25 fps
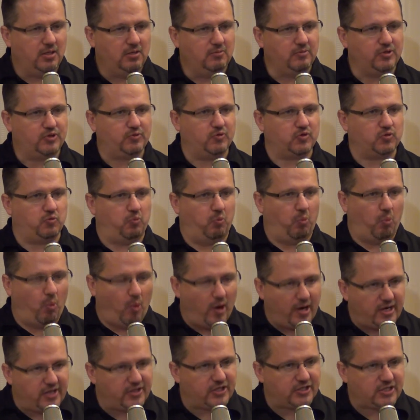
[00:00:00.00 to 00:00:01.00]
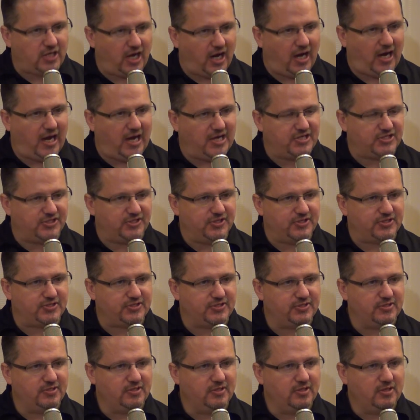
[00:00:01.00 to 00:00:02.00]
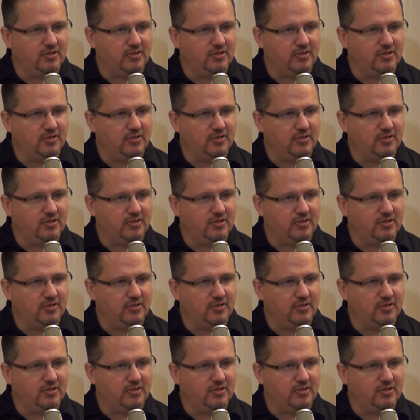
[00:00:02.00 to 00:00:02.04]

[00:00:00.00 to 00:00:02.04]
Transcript: which was one of the causes.